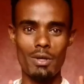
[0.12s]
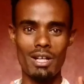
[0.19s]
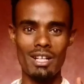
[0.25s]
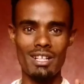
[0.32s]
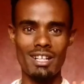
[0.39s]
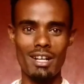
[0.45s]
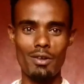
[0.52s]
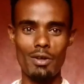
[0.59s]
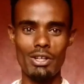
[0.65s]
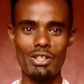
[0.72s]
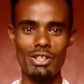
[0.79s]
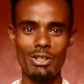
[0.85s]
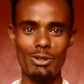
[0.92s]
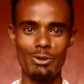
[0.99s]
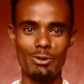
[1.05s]
everyone, how are
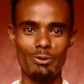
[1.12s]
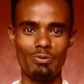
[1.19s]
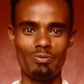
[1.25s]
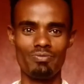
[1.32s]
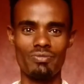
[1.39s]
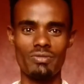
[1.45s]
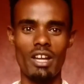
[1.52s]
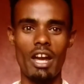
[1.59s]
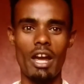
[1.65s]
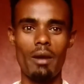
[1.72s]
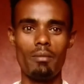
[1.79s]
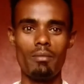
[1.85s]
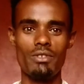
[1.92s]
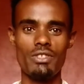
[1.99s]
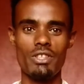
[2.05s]
you? I
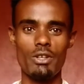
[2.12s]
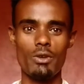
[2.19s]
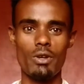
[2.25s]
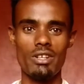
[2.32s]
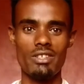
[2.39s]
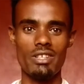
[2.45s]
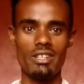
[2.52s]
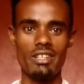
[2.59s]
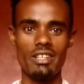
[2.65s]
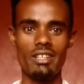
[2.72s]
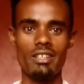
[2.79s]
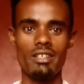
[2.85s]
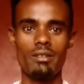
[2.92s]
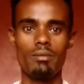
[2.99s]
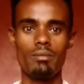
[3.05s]
am Mr. Yuan
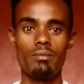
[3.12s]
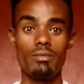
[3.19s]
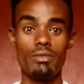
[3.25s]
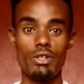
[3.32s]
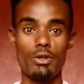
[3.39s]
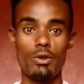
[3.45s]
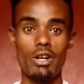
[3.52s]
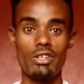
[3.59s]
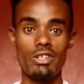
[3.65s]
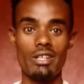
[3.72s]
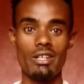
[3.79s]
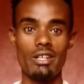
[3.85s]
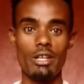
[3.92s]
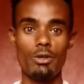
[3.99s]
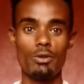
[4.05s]
Sette, Mr. Yuan
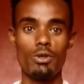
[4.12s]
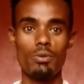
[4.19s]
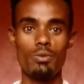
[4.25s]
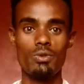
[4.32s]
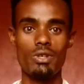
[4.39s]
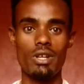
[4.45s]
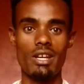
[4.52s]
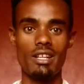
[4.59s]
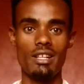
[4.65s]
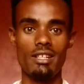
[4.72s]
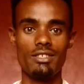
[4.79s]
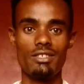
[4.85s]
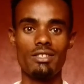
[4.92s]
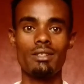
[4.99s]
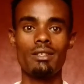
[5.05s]
Sette YouTube
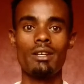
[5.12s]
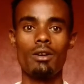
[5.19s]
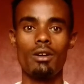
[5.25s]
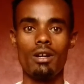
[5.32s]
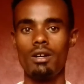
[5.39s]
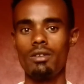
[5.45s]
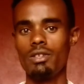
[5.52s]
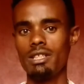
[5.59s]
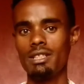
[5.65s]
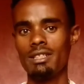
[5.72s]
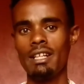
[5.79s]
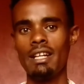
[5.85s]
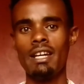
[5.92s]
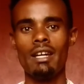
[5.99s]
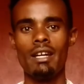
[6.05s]
channel's owner
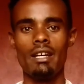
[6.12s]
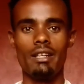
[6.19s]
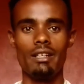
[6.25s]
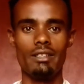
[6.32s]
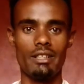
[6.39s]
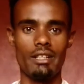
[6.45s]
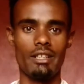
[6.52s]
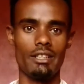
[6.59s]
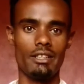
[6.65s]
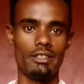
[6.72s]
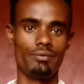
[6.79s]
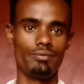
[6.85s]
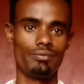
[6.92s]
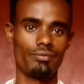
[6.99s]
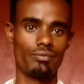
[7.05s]
and
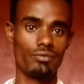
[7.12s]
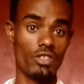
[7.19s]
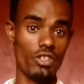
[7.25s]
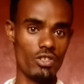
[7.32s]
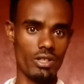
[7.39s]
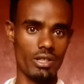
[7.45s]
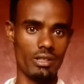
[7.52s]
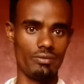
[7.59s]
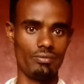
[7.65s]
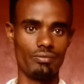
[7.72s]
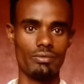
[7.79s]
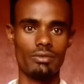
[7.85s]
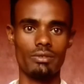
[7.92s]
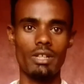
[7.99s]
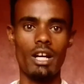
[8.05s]
teacher.
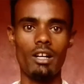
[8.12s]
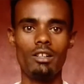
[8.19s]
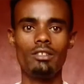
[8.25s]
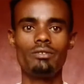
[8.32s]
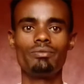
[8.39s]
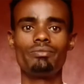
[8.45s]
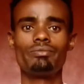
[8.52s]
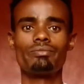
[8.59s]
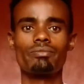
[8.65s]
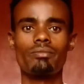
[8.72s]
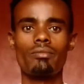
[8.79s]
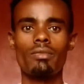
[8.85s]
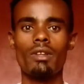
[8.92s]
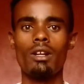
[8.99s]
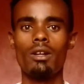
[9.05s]
Now
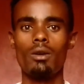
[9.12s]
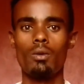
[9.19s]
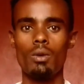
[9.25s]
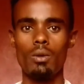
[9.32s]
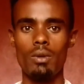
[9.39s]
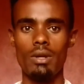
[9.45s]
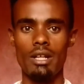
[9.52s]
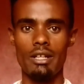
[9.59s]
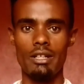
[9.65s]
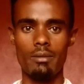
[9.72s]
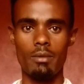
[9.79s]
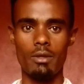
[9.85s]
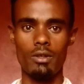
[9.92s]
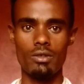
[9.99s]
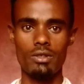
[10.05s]
we will learn
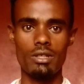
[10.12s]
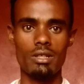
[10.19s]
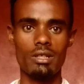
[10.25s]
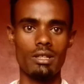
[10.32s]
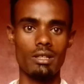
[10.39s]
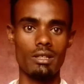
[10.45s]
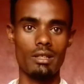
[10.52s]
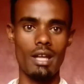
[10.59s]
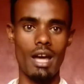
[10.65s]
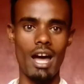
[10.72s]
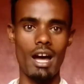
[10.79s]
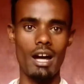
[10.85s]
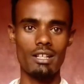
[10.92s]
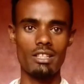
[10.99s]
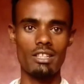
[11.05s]
about the
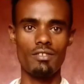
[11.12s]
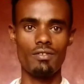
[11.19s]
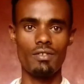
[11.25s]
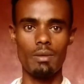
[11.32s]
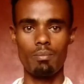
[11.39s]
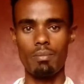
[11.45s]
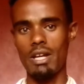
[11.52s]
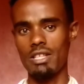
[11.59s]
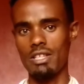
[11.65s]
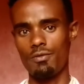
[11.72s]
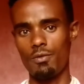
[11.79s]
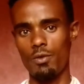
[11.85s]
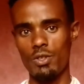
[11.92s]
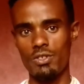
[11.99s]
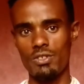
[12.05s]
active and
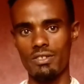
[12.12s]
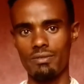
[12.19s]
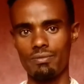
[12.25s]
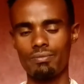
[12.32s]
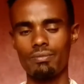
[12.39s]
passive voice.